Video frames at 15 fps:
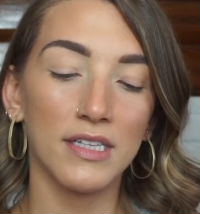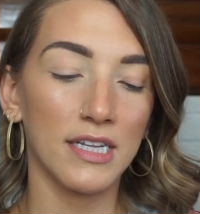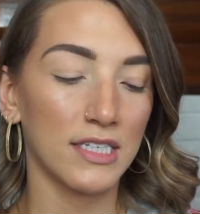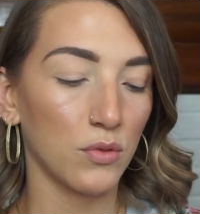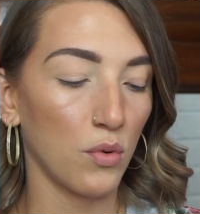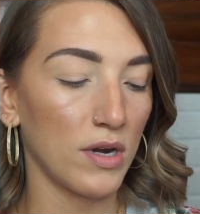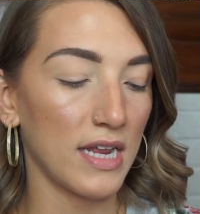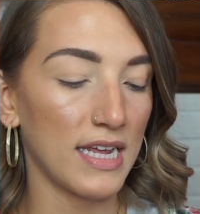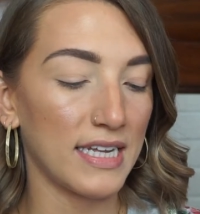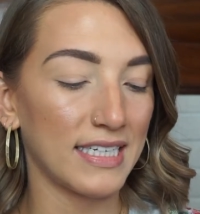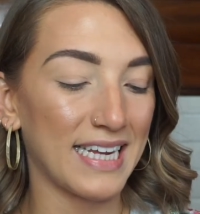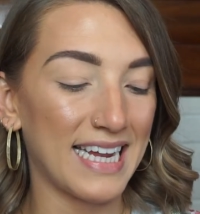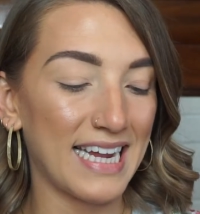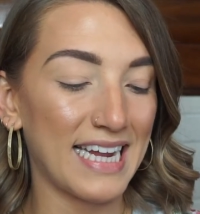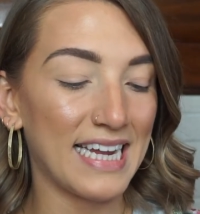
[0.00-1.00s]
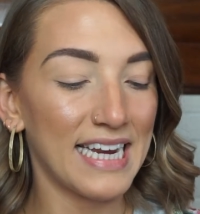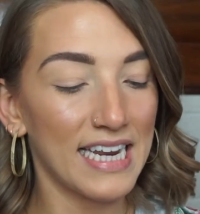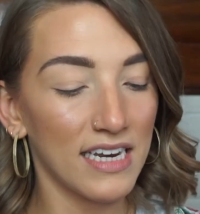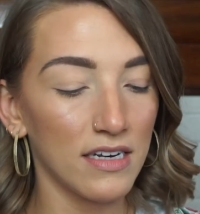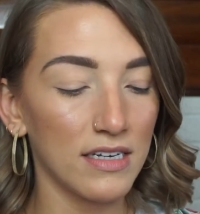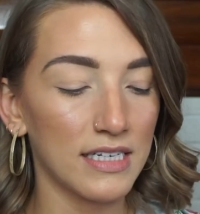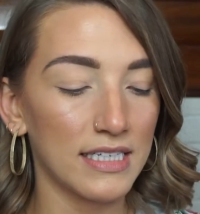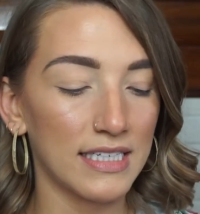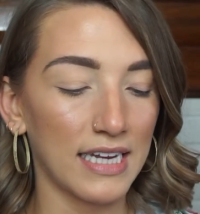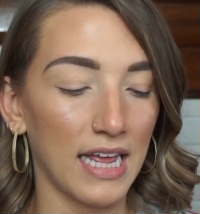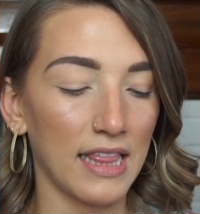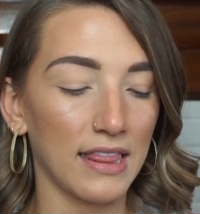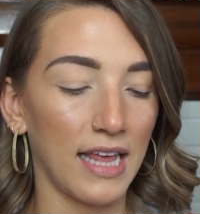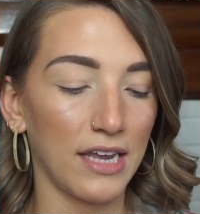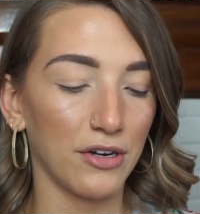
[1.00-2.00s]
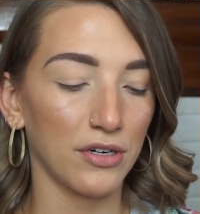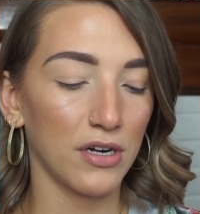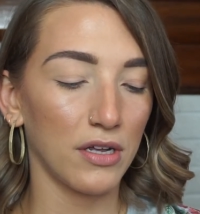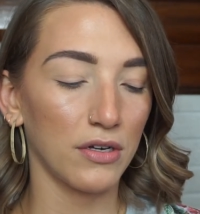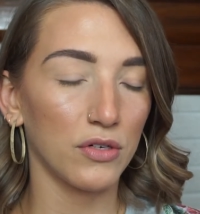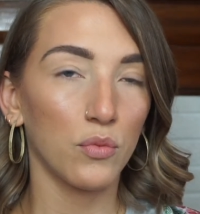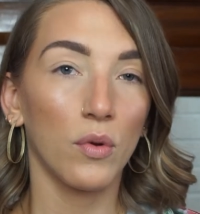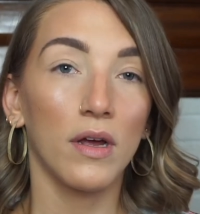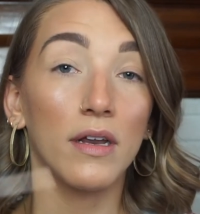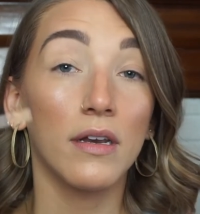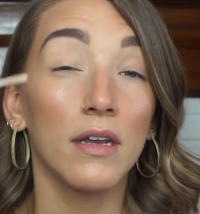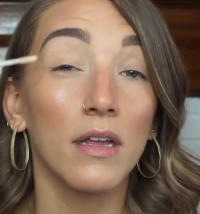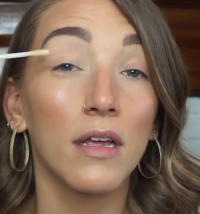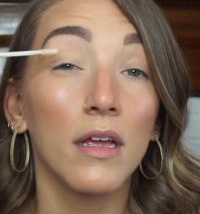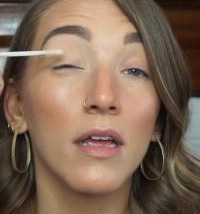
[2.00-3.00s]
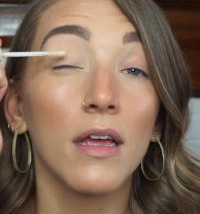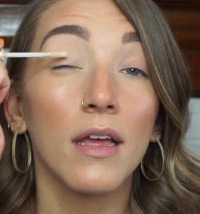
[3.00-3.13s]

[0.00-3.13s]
This one is Eden. This is a lighter colored one,